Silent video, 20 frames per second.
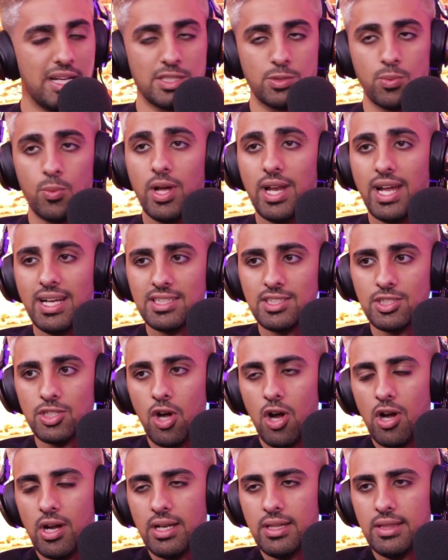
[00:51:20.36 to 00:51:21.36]
Because when I
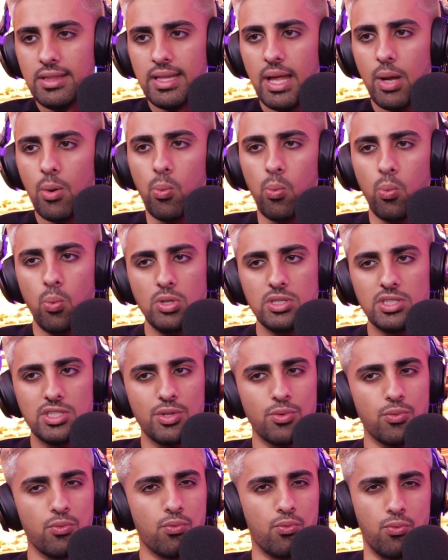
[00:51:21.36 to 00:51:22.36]
started, there
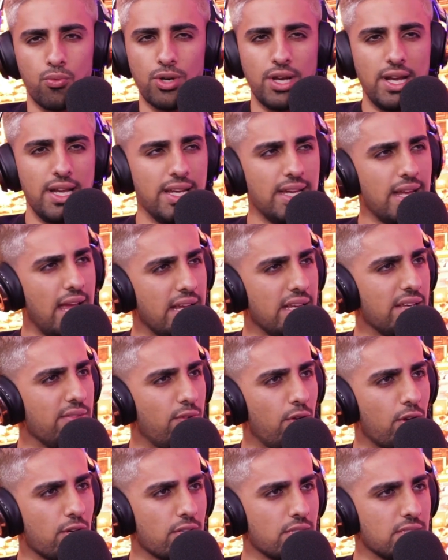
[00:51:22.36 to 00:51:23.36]
wasn't really any
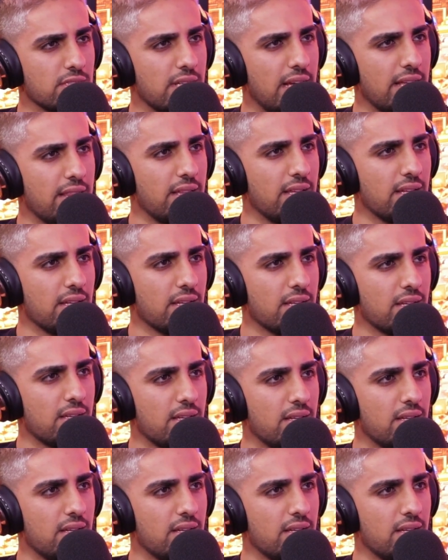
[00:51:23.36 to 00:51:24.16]
vloggers, I think.